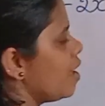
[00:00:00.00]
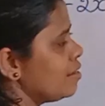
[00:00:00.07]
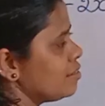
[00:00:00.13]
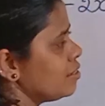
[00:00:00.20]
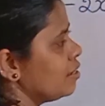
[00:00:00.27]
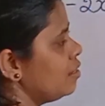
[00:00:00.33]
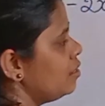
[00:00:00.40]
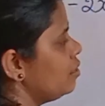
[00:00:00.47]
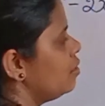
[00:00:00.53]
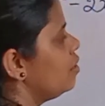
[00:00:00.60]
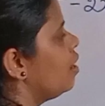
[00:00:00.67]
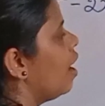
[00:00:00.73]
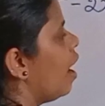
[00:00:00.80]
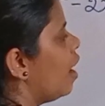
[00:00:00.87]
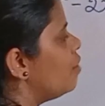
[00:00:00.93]
answer,
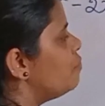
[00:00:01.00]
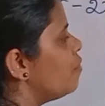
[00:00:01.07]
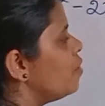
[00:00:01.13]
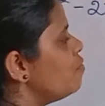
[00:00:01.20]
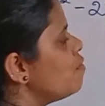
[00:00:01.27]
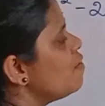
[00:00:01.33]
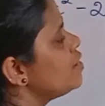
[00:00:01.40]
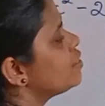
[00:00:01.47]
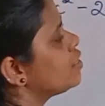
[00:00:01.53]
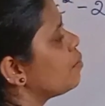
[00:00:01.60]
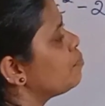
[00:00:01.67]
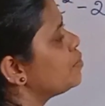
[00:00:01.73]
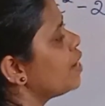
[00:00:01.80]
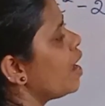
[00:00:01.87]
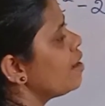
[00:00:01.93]
and when we will
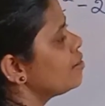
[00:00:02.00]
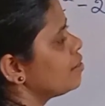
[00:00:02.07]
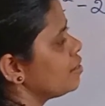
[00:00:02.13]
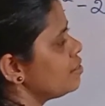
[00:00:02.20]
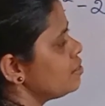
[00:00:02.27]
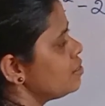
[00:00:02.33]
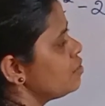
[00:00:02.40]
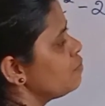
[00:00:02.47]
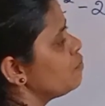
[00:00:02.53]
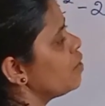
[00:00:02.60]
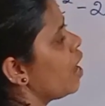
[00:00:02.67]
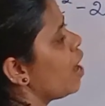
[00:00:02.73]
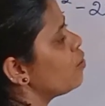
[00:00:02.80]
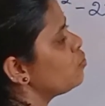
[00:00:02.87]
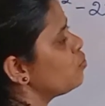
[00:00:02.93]
subtract this, we
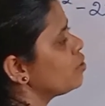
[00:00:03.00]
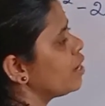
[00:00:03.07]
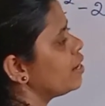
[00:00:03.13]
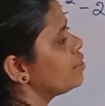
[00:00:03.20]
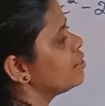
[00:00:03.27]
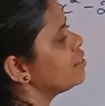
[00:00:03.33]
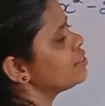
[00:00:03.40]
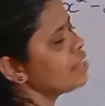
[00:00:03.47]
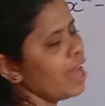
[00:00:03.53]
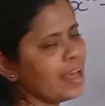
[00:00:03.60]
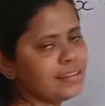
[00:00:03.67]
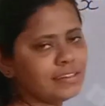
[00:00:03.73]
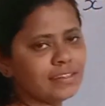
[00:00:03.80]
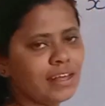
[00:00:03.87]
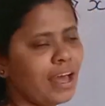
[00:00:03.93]
have to get this
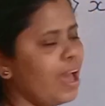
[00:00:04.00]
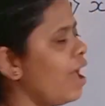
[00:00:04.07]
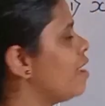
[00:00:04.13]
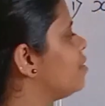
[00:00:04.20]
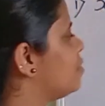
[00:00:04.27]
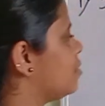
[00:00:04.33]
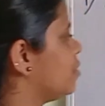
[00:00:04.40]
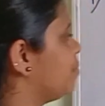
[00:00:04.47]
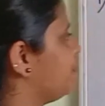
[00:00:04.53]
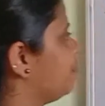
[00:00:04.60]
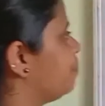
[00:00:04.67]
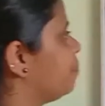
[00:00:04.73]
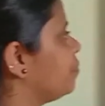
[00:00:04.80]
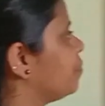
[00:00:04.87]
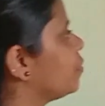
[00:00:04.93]
as answer.
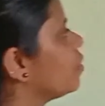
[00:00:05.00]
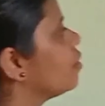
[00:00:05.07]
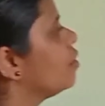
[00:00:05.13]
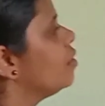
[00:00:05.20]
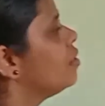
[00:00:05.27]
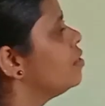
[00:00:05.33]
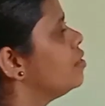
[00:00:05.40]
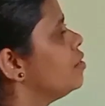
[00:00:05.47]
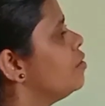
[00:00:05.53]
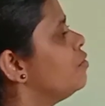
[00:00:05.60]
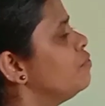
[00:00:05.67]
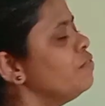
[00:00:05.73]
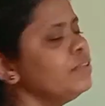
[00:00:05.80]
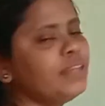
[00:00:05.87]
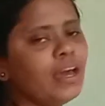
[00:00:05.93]

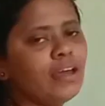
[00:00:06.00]
Which